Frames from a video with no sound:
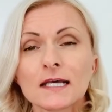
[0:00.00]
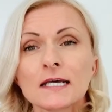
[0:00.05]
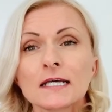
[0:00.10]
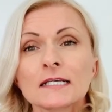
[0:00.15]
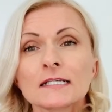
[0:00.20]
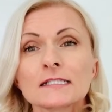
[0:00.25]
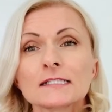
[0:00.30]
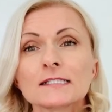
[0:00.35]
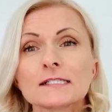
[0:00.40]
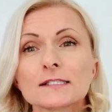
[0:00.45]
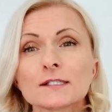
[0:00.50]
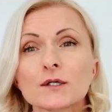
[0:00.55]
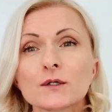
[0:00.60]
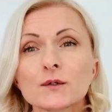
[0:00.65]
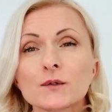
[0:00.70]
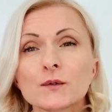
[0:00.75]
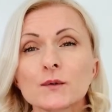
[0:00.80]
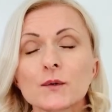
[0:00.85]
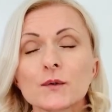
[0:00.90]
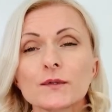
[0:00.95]

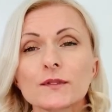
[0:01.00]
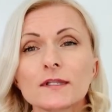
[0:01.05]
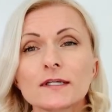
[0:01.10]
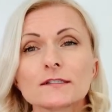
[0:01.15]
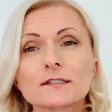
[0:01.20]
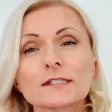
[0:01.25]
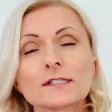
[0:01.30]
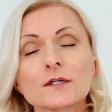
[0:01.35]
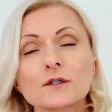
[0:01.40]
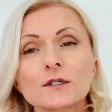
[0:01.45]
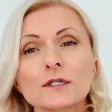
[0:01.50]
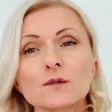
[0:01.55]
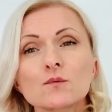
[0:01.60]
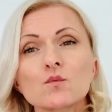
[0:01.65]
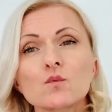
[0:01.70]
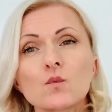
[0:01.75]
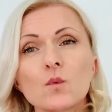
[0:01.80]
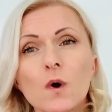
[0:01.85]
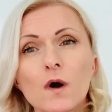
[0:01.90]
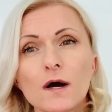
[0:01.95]
So there is only
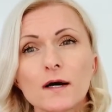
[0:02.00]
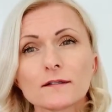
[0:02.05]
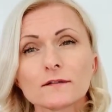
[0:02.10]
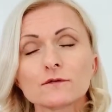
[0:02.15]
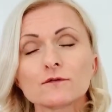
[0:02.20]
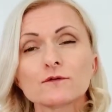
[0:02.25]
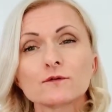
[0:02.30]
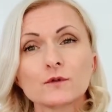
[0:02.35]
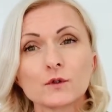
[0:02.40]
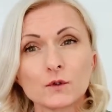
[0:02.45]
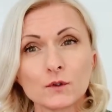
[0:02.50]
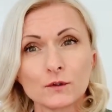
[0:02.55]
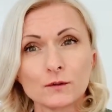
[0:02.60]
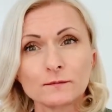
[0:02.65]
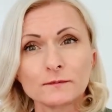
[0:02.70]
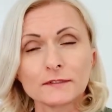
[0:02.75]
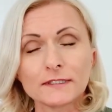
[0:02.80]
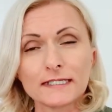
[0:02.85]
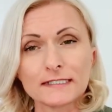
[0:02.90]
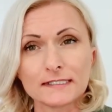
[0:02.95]
one form
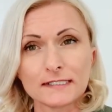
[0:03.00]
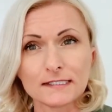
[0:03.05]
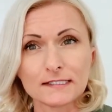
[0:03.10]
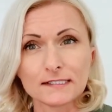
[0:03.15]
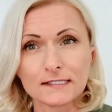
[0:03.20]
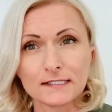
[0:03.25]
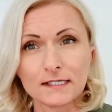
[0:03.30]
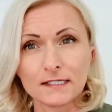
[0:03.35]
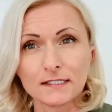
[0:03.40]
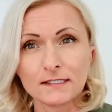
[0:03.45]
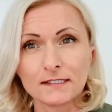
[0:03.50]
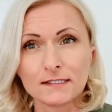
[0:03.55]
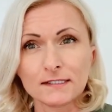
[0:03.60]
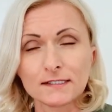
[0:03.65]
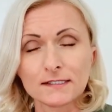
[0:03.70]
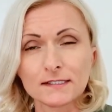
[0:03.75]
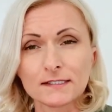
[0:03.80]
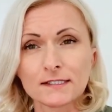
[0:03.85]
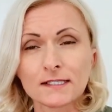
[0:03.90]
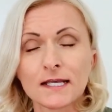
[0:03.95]
that
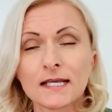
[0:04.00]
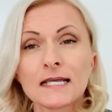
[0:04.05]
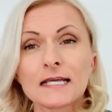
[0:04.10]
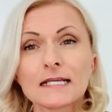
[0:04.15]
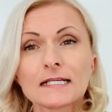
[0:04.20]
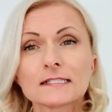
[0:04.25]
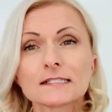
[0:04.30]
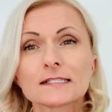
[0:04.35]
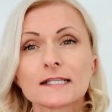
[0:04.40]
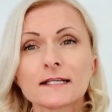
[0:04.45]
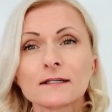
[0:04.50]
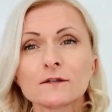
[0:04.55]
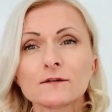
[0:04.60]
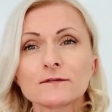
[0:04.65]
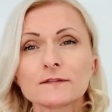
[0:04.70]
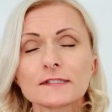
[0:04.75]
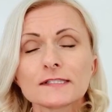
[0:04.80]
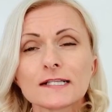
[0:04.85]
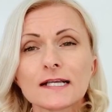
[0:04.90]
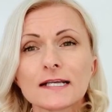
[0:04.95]
exists. Instead of
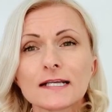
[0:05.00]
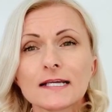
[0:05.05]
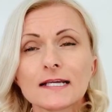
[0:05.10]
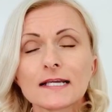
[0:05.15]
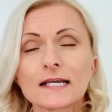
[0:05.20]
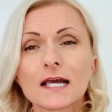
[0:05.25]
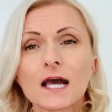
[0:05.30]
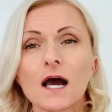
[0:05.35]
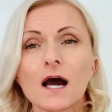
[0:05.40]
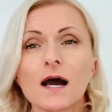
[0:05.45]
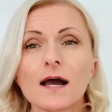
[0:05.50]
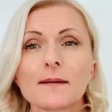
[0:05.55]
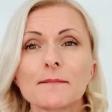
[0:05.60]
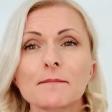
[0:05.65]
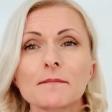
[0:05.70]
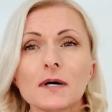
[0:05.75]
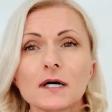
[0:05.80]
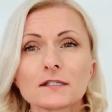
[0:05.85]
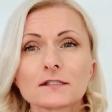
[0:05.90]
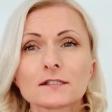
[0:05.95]
saying I
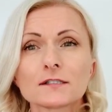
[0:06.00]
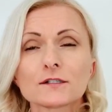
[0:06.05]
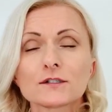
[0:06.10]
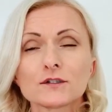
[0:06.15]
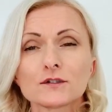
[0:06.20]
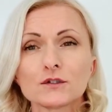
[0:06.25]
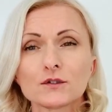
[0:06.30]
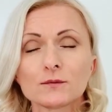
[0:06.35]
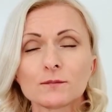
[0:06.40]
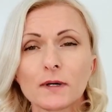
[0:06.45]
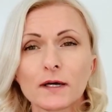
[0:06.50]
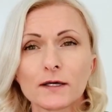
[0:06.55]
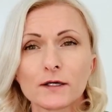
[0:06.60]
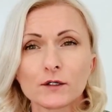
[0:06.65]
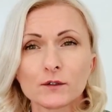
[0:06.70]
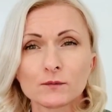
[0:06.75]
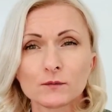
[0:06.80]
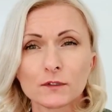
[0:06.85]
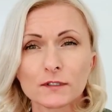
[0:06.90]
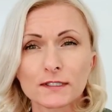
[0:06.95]
must do my
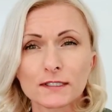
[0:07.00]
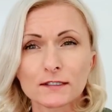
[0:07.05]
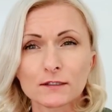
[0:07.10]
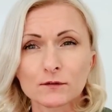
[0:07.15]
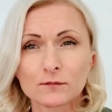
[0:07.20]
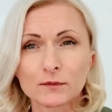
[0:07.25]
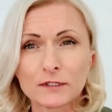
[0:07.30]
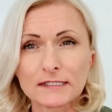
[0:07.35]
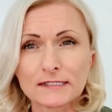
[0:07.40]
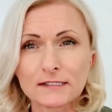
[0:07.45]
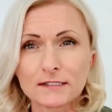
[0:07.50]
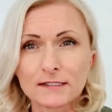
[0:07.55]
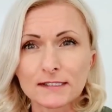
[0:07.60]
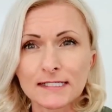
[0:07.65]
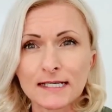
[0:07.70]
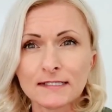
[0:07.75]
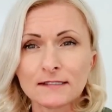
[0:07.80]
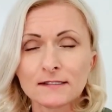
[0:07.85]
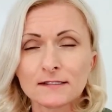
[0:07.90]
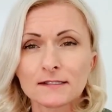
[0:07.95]
homework in the present
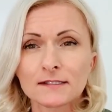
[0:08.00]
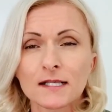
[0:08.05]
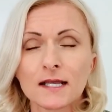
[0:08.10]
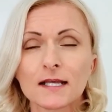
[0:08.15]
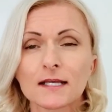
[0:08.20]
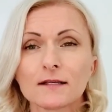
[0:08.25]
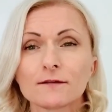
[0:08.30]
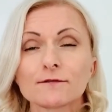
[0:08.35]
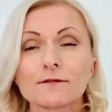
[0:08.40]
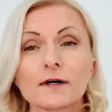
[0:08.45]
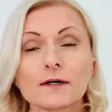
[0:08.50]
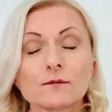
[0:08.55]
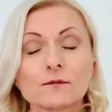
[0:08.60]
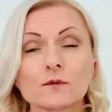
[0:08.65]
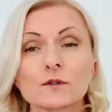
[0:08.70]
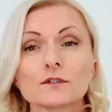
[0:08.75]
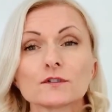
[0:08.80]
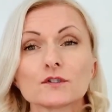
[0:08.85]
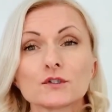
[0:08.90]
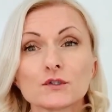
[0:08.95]
tense, if I
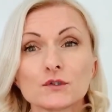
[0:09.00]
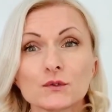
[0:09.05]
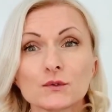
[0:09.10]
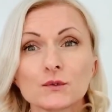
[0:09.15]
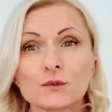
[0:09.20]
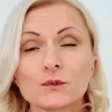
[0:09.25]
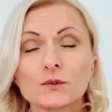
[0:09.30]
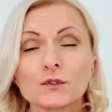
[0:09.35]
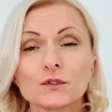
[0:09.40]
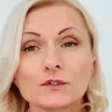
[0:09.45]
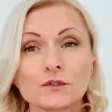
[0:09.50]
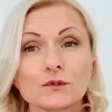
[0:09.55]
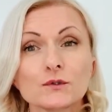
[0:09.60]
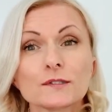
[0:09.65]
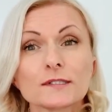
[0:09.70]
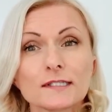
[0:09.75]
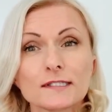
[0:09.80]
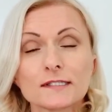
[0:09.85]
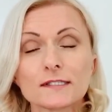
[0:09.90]
want to use this